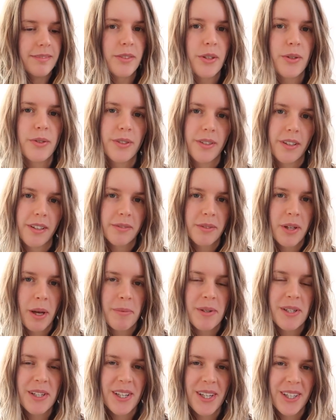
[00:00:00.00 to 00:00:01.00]
those are
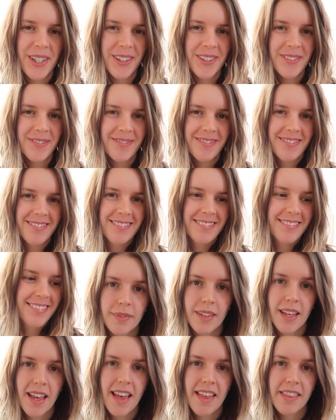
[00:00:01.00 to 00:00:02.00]
coming to you.
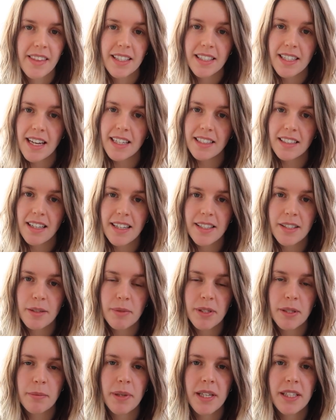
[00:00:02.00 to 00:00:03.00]
This next
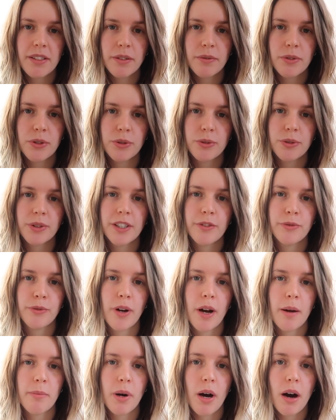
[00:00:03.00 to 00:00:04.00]
item is a piece of jewellery
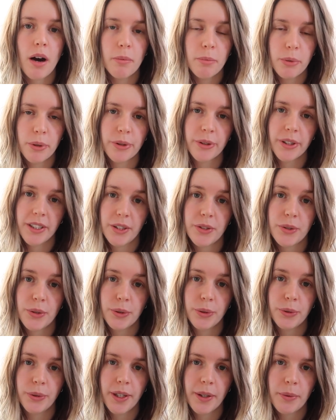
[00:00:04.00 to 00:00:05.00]
from Arborea
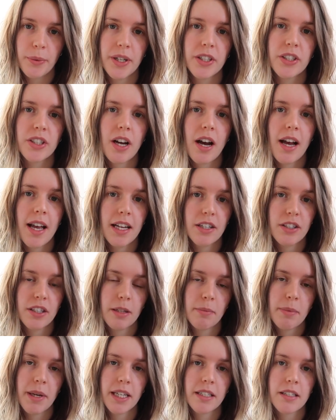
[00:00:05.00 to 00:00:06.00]
Jewellery, which I
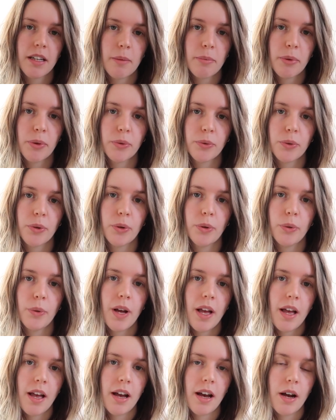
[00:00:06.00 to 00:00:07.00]
actually picked up through
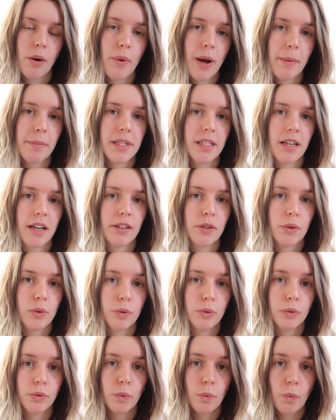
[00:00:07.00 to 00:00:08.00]
a website
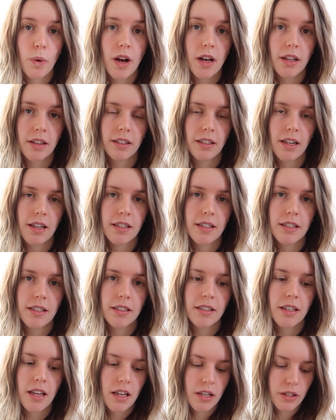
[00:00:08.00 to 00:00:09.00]
called Worth
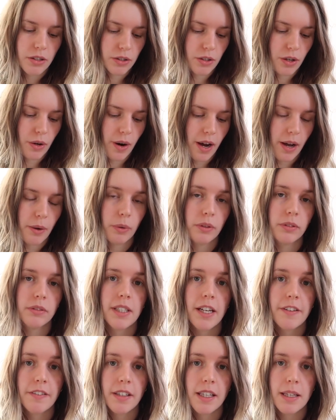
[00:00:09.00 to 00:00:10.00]
London. So I will
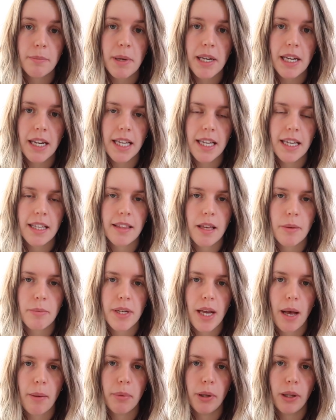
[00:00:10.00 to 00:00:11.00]
definitely be linking them
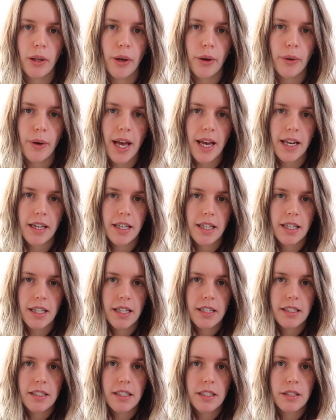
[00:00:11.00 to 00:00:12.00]
down below. And
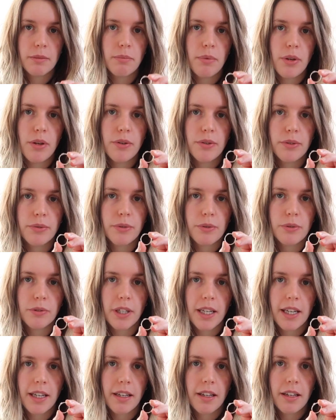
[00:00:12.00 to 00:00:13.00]
it is this beautiful
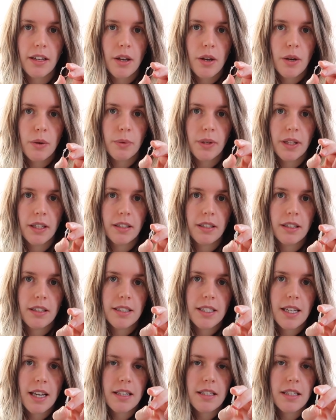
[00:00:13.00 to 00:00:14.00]
ring with a
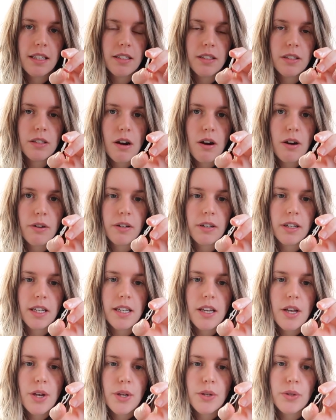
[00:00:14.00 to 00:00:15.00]
little dainty star on
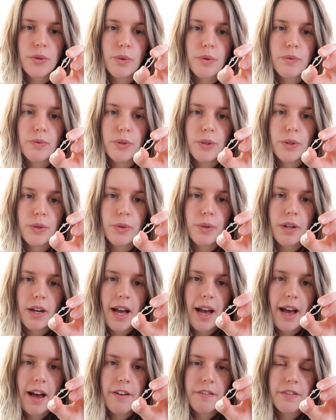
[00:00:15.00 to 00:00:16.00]
it. So if you
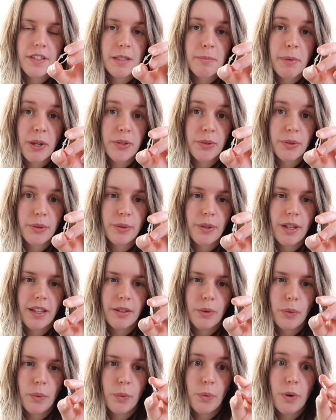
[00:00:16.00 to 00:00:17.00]
have a special
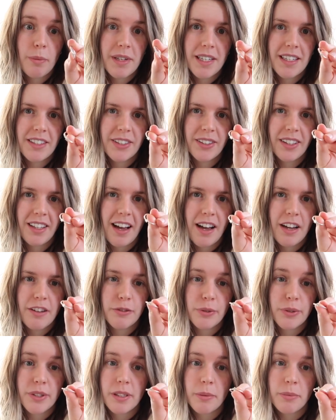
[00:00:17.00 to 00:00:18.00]
woman in your
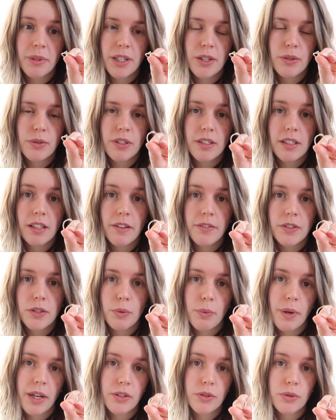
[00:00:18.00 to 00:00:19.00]
life or somebody who just loves
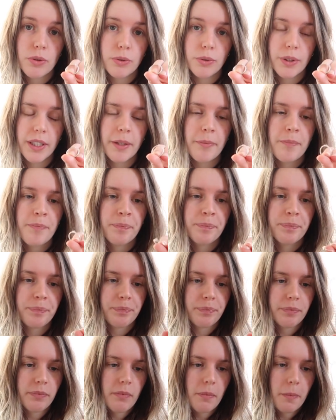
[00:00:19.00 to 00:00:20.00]
to wear jewellery,
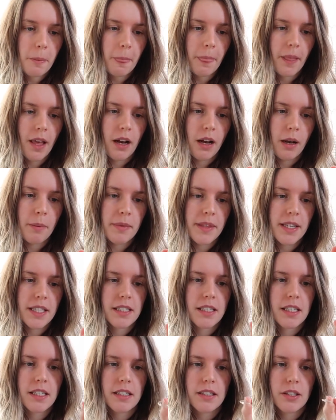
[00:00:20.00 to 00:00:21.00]

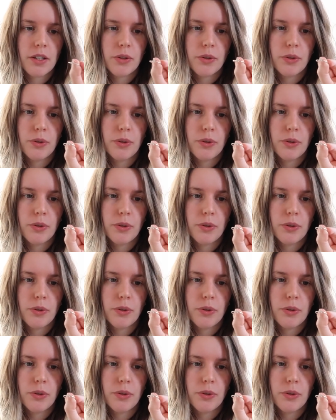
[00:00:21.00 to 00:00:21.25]
this is a